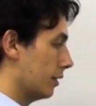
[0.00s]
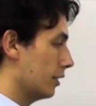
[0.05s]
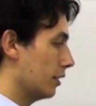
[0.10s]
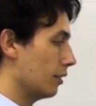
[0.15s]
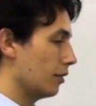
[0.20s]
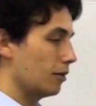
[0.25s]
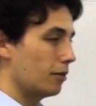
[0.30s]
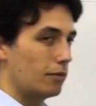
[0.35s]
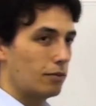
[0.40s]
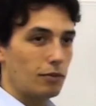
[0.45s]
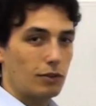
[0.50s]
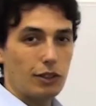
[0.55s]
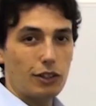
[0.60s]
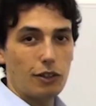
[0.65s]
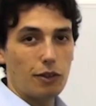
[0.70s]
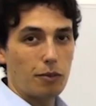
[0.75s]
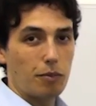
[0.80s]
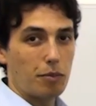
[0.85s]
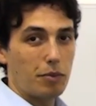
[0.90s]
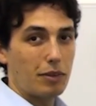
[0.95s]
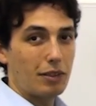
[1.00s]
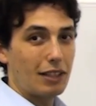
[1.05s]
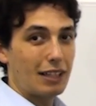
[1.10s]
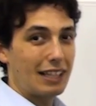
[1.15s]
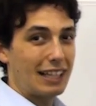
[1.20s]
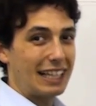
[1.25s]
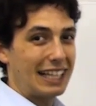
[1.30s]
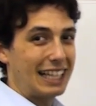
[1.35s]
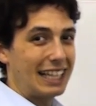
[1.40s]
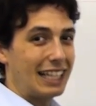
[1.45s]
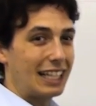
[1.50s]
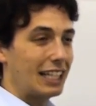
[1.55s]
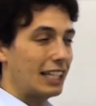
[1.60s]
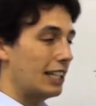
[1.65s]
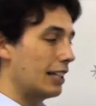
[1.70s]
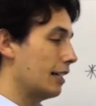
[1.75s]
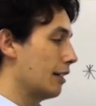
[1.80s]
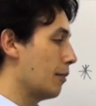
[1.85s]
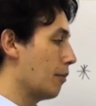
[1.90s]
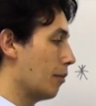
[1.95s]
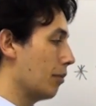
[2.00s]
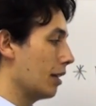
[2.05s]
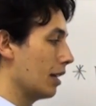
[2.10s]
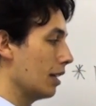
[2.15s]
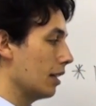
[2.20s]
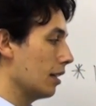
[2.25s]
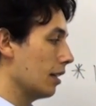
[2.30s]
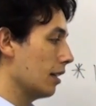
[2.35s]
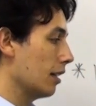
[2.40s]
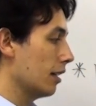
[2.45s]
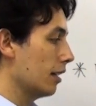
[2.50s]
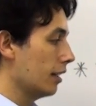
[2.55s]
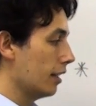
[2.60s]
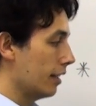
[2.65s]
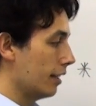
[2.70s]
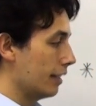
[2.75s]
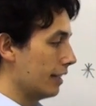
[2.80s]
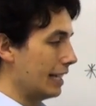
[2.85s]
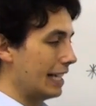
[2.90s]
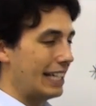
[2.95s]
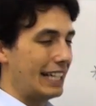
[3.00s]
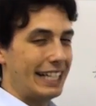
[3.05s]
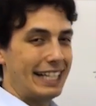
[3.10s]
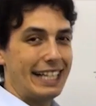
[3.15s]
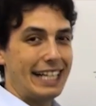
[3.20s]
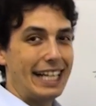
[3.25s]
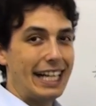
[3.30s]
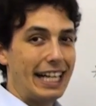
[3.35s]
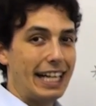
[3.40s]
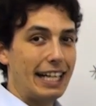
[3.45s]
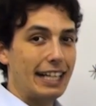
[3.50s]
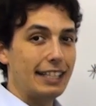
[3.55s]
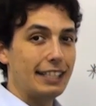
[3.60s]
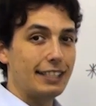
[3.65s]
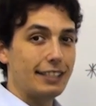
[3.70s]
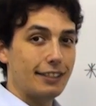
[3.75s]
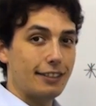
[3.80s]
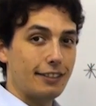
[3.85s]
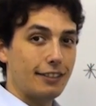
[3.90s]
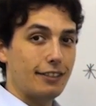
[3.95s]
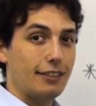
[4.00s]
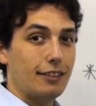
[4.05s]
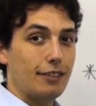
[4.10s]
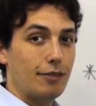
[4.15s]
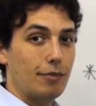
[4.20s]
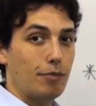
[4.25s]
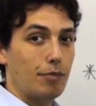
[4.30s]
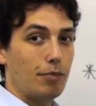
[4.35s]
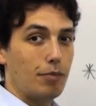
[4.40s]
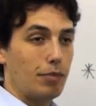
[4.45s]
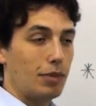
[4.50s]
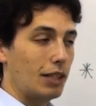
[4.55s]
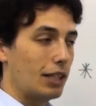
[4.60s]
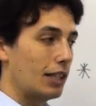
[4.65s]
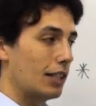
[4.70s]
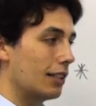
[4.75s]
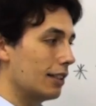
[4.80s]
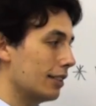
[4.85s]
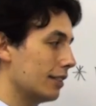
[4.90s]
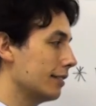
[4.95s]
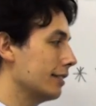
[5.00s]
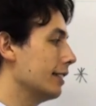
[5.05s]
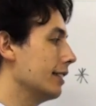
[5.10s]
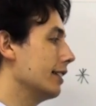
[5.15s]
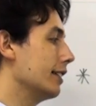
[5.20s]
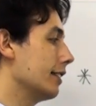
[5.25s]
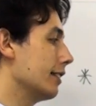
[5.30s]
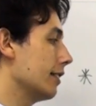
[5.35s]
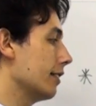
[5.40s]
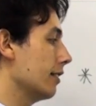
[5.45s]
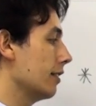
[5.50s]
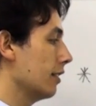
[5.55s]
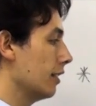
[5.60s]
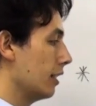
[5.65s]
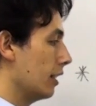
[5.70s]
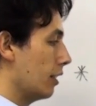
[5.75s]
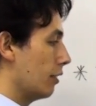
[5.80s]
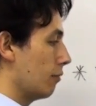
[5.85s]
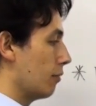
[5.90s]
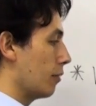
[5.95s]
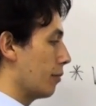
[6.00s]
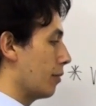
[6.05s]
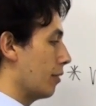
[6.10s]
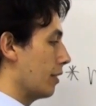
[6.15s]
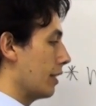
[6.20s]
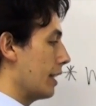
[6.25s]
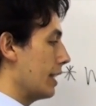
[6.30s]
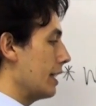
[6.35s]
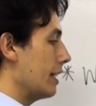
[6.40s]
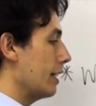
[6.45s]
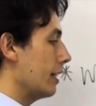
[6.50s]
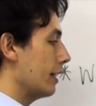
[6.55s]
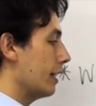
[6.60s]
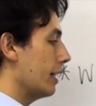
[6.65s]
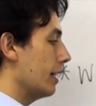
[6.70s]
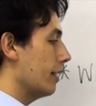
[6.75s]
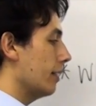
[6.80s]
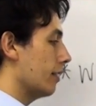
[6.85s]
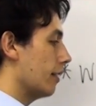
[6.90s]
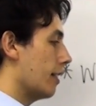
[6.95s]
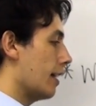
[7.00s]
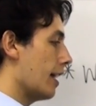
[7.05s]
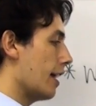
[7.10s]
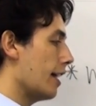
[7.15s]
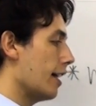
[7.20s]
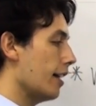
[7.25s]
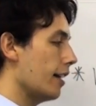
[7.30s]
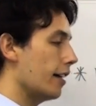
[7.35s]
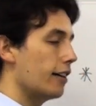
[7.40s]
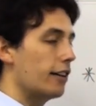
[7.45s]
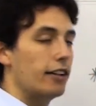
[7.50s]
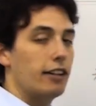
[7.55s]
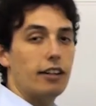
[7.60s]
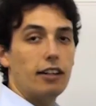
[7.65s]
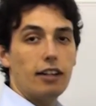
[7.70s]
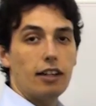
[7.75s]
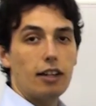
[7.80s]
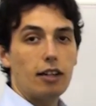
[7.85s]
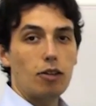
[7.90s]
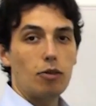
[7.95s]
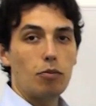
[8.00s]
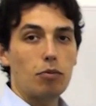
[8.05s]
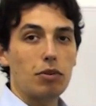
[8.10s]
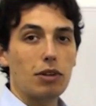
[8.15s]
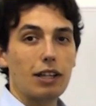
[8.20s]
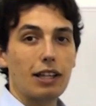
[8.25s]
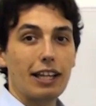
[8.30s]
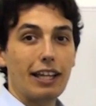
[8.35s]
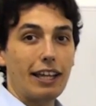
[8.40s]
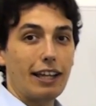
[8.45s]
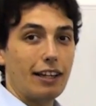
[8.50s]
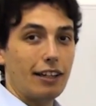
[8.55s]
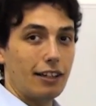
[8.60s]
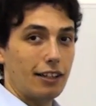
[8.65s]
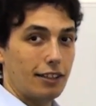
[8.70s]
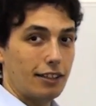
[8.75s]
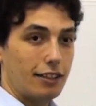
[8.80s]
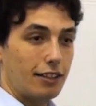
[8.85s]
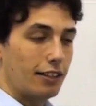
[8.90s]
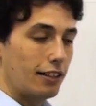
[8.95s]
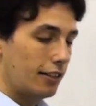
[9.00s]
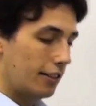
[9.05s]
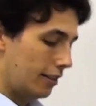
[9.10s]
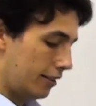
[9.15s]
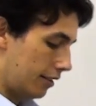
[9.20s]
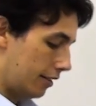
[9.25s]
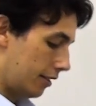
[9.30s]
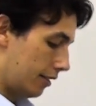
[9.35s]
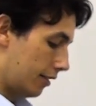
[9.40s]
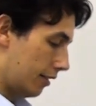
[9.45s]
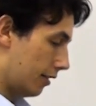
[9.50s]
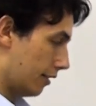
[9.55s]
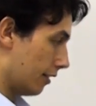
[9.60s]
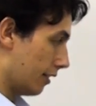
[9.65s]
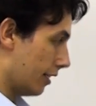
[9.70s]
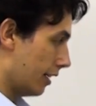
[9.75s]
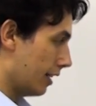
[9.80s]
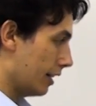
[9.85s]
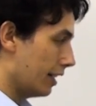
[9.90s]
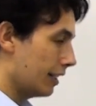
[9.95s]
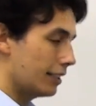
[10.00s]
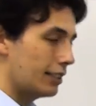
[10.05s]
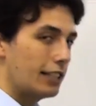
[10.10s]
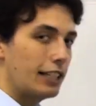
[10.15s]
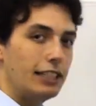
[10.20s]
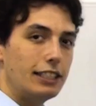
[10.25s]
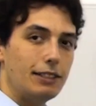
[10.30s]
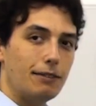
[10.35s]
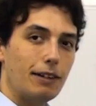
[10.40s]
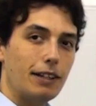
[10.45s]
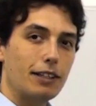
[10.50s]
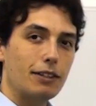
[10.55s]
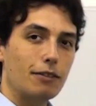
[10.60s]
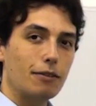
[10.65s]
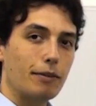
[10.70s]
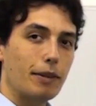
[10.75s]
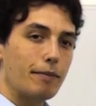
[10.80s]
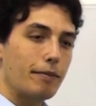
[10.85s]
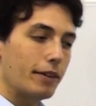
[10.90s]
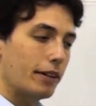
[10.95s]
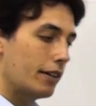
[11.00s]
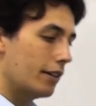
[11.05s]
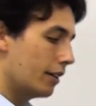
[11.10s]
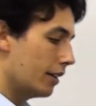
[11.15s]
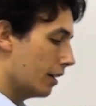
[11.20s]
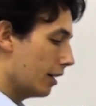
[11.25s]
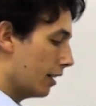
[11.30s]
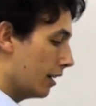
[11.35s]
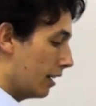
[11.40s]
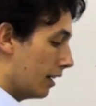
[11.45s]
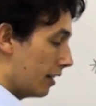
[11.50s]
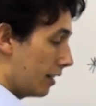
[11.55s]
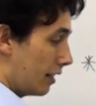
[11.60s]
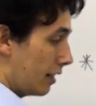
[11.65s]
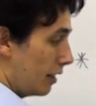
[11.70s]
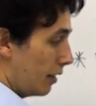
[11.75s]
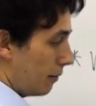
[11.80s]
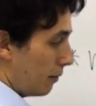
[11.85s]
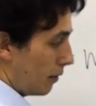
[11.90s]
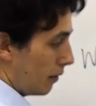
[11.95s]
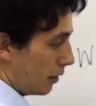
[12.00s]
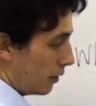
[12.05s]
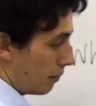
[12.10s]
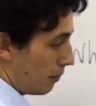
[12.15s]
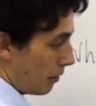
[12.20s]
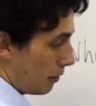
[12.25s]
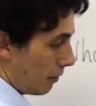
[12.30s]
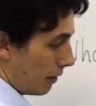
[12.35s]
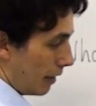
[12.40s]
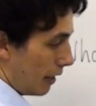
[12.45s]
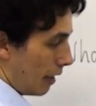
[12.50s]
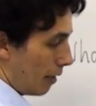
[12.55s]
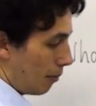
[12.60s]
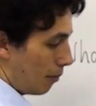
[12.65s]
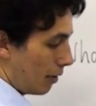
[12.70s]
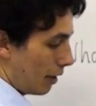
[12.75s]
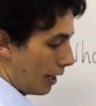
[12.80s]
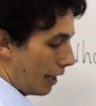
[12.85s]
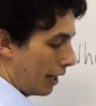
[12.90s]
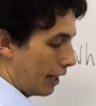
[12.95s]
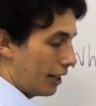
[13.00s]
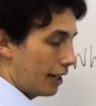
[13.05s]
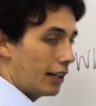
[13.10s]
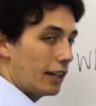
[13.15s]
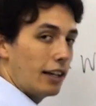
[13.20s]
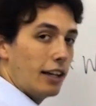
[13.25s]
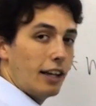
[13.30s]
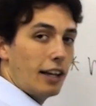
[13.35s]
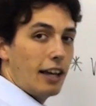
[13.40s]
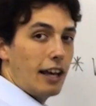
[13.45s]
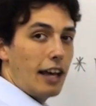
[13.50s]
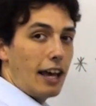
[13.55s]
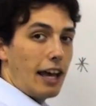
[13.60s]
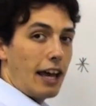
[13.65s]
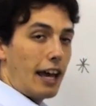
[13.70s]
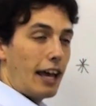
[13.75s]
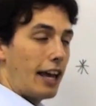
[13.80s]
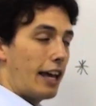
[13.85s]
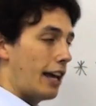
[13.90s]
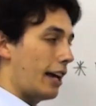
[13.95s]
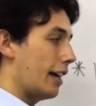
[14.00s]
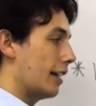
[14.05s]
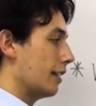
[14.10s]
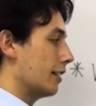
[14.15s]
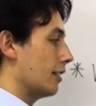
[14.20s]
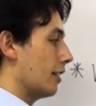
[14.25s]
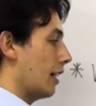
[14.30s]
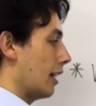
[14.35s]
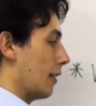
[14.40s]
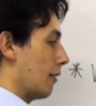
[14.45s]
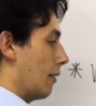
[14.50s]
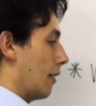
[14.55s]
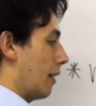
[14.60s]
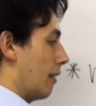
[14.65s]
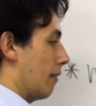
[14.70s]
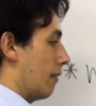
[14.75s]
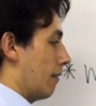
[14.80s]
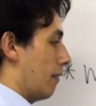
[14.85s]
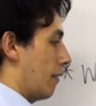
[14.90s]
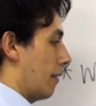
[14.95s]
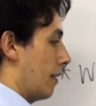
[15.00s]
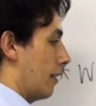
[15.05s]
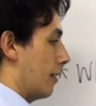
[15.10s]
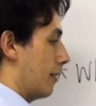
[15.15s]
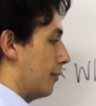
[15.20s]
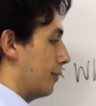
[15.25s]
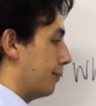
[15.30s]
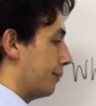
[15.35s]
So, you know, bull or bull, then nd, bull, nd. If we put an E in there, blend. Okay, that's an easy way to remember the difference between a blend and a digraph.